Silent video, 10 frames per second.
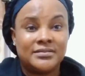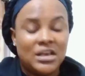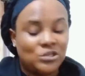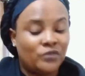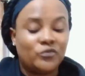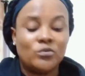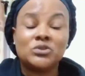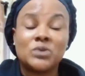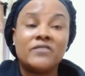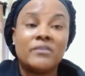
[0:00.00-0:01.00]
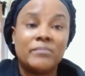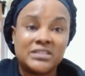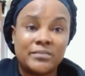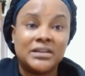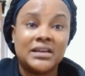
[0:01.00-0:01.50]
So if you want to have a
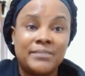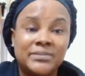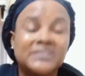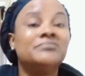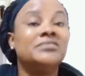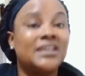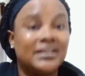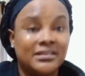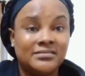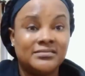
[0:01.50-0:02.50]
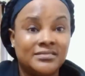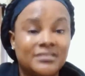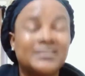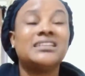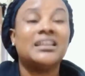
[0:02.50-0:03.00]
better money habit, create
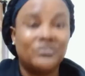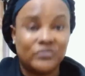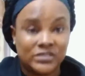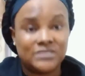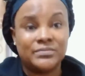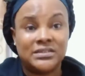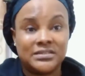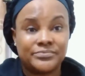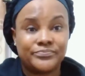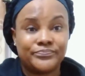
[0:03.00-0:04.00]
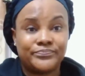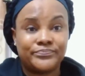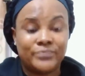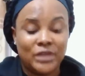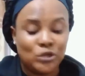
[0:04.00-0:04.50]
an investment.
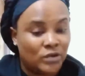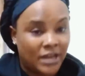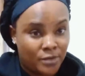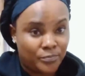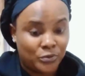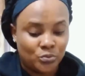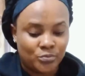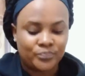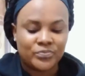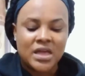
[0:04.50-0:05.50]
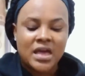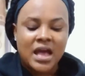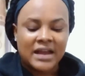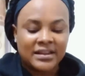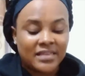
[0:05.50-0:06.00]
It will help you.
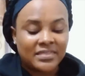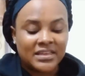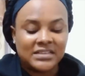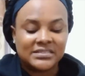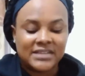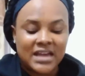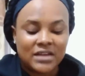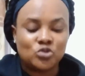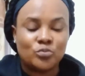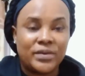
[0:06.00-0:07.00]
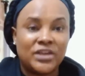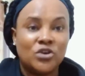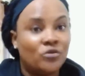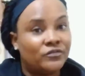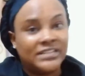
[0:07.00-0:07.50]
Another thing is learn to pay
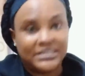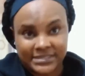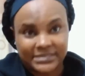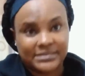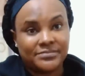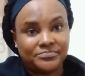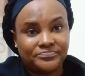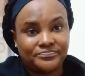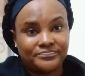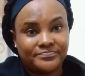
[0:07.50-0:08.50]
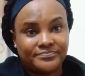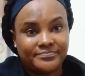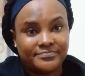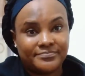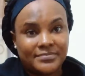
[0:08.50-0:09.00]
off debts.
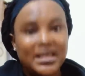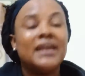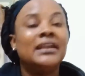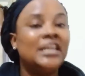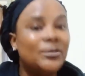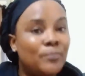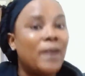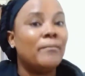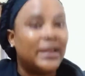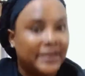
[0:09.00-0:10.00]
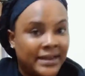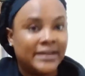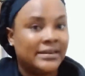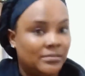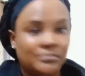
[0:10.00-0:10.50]
Lipa
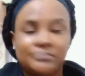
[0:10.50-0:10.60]
madeni.